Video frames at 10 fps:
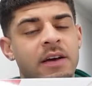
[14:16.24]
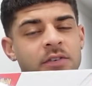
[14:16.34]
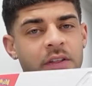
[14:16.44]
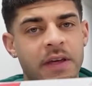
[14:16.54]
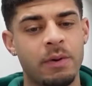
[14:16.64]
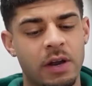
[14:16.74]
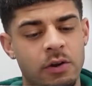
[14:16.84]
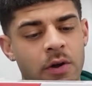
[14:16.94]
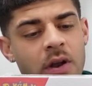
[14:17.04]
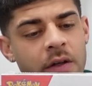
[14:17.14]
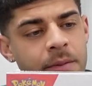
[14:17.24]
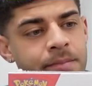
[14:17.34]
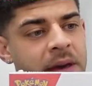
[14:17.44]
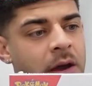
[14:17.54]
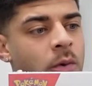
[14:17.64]
So I think we're gonna do another
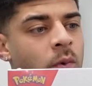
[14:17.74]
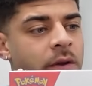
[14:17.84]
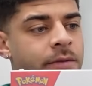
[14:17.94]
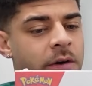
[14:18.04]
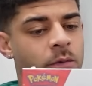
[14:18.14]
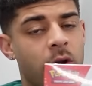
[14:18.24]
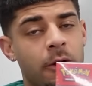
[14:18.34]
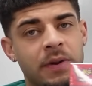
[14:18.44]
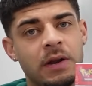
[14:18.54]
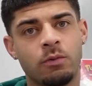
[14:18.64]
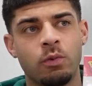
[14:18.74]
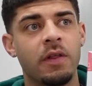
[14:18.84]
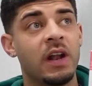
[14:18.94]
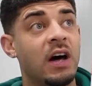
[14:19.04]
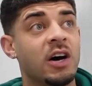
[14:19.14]
big 151 opening. It was one
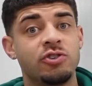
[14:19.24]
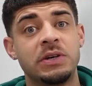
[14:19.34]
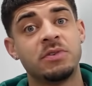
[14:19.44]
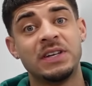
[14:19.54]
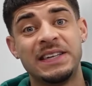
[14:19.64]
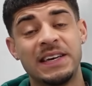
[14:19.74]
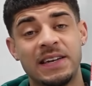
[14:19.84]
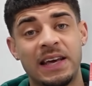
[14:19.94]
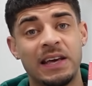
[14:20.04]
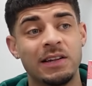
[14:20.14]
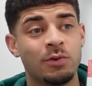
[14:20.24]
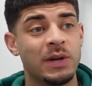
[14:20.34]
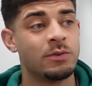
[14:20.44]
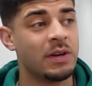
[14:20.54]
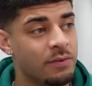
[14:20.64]
of the last streams I did in
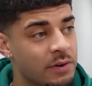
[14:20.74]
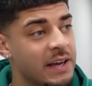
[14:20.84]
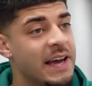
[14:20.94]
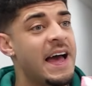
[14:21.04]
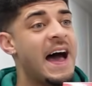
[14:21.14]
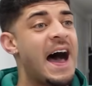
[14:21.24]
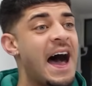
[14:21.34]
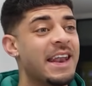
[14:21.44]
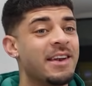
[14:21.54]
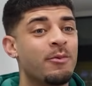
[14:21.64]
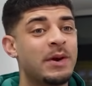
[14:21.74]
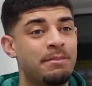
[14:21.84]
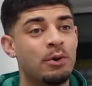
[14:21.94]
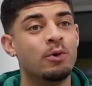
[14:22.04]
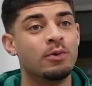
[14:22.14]
2023, and we
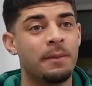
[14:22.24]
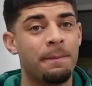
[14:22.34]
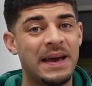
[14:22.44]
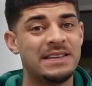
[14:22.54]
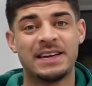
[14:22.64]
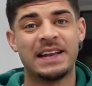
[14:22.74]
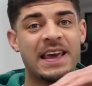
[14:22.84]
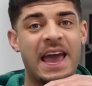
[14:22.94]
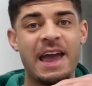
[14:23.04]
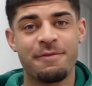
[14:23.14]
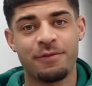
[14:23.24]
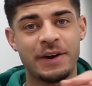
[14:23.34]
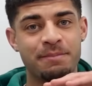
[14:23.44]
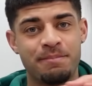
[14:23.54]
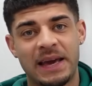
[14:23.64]
pulled basically
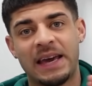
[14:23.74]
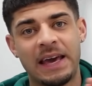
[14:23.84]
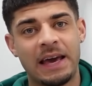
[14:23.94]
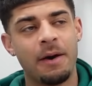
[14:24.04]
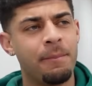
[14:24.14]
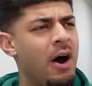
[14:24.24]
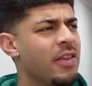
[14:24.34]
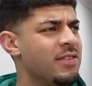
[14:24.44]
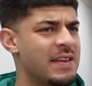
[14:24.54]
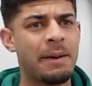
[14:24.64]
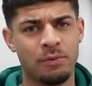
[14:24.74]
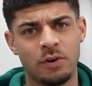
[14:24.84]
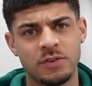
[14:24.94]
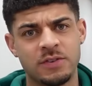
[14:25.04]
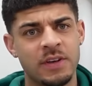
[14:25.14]
every big hit, bar the
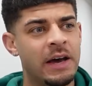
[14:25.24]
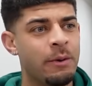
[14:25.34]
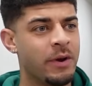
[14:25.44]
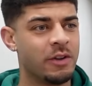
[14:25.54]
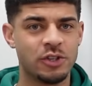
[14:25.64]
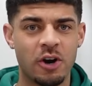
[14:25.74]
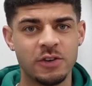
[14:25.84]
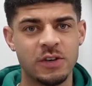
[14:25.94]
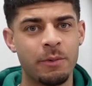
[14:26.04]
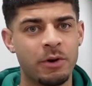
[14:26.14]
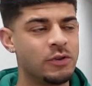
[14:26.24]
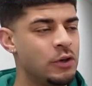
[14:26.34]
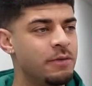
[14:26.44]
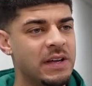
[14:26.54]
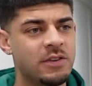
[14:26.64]
Zapdos. We got the Charizard, we got
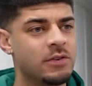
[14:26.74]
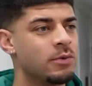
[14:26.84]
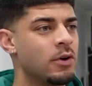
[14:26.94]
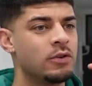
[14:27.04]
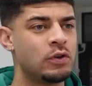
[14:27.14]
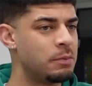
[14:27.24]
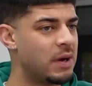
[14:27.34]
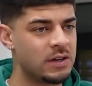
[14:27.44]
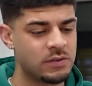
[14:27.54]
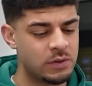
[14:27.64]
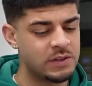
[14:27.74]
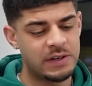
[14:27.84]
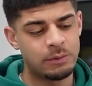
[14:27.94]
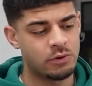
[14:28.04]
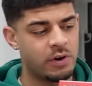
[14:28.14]
two Venusaur, we got two
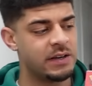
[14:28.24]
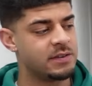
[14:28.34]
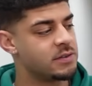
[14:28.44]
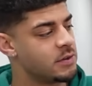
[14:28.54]
Blastoise. It was crazy.